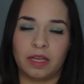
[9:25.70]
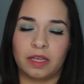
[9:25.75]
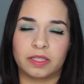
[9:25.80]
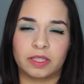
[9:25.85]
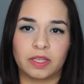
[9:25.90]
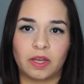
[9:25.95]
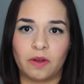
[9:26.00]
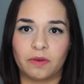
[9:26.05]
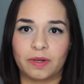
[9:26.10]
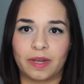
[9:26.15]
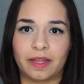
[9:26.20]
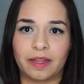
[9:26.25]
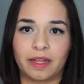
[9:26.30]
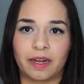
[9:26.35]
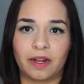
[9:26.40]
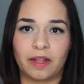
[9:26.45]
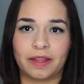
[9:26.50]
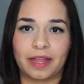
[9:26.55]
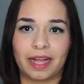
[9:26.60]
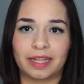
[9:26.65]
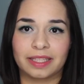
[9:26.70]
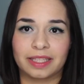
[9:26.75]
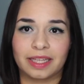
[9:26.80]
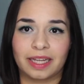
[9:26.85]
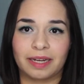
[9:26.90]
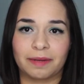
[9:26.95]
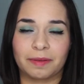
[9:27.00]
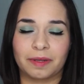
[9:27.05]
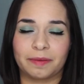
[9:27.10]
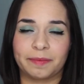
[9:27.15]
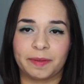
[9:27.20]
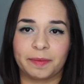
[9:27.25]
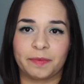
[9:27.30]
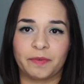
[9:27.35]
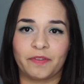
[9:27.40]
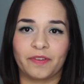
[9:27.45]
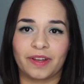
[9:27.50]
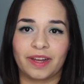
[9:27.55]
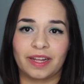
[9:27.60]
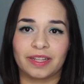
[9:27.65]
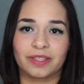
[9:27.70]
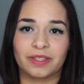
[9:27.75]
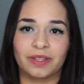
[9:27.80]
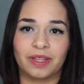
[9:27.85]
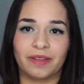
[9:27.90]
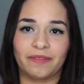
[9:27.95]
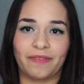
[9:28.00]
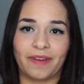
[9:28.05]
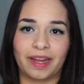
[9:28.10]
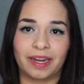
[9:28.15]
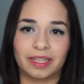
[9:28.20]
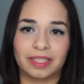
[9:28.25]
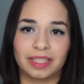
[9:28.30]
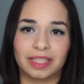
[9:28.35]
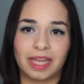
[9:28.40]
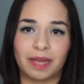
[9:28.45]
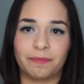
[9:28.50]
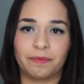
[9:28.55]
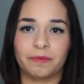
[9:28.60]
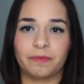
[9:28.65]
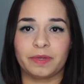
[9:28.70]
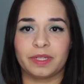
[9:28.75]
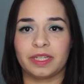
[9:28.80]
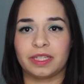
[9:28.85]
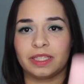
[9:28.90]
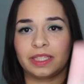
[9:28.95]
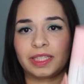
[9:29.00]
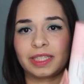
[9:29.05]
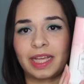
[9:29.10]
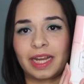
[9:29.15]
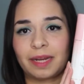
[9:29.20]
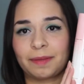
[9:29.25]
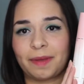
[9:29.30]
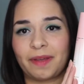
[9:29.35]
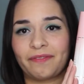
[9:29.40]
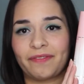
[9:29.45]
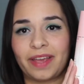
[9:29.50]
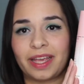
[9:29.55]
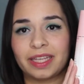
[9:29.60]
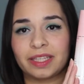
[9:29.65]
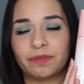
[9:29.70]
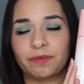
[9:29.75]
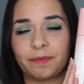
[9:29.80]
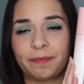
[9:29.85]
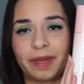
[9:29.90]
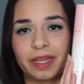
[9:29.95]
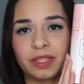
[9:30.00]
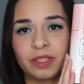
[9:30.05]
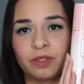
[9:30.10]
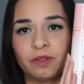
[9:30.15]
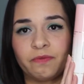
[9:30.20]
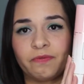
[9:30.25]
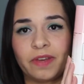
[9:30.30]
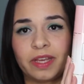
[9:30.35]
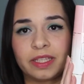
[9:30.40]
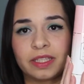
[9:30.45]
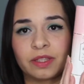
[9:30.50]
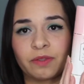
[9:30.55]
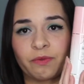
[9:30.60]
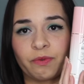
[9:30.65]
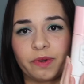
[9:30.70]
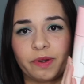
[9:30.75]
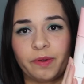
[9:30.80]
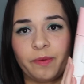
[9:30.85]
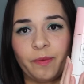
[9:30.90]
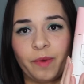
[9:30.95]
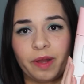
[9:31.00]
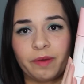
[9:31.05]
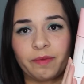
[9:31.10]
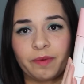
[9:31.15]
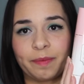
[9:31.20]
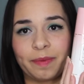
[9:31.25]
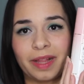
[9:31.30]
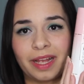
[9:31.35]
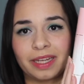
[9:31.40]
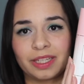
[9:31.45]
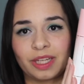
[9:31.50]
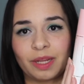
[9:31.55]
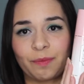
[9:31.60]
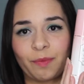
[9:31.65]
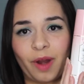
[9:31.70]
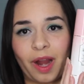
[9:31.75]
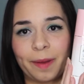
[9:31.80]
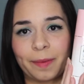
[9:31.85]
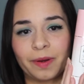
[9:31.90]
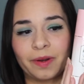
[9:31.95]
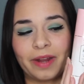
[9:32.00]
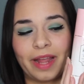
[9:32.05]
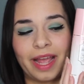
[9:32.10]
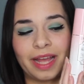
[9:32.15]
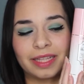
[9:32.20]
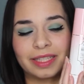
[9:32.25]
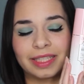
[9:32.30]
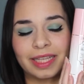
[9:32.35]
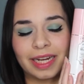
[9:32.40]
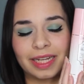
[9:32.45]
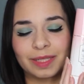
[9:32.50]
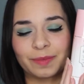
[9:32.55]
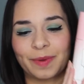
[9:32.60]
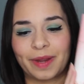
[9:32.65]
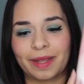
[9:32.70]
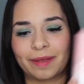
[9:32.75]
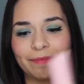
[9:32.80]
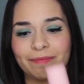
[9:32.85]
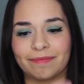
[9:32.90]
So now that all that's done, I'm gonna be moving on to the final step, which is setting my face with my Too Faced 3-in-1 Replenishing Primer and Setting Spray.